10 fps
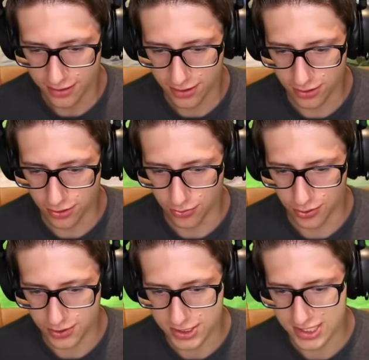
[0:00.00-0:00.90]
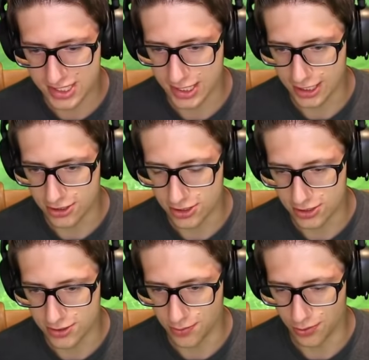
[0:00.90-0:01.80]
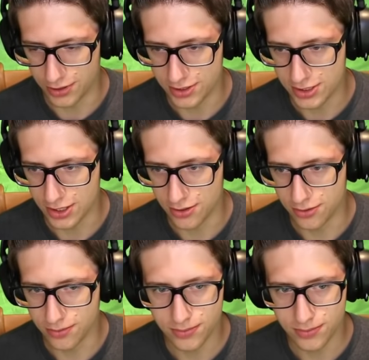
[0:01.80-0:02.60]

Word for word: th the worst stage in Spore, so